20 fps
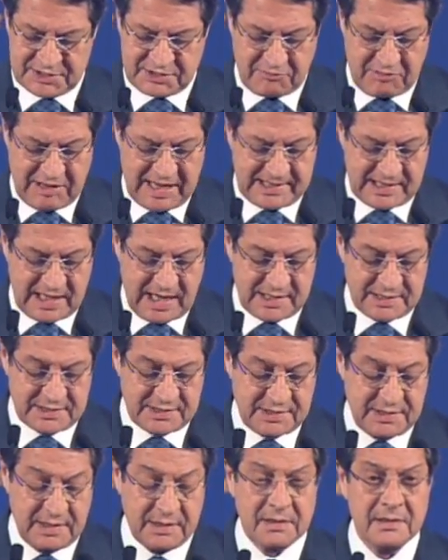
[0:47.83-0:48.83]
straight
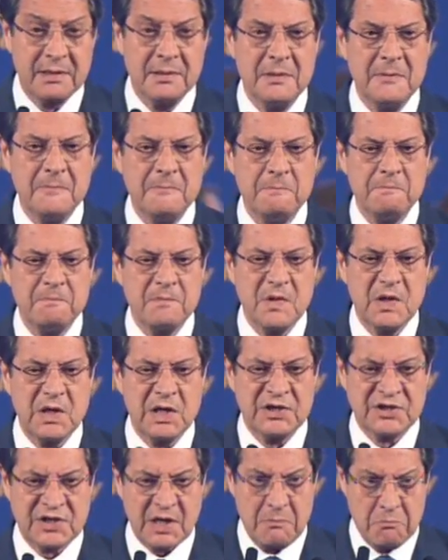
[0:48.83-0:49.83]
answer
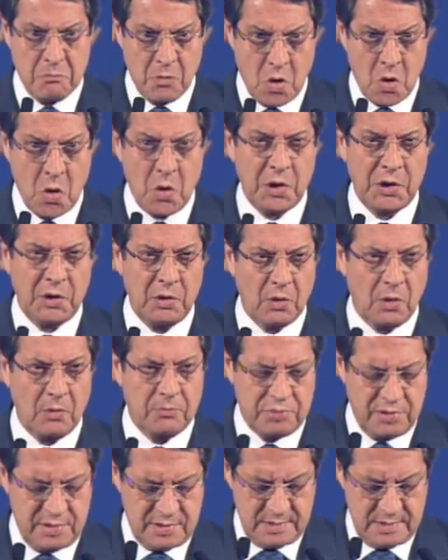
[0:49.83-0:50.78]
is more Europe.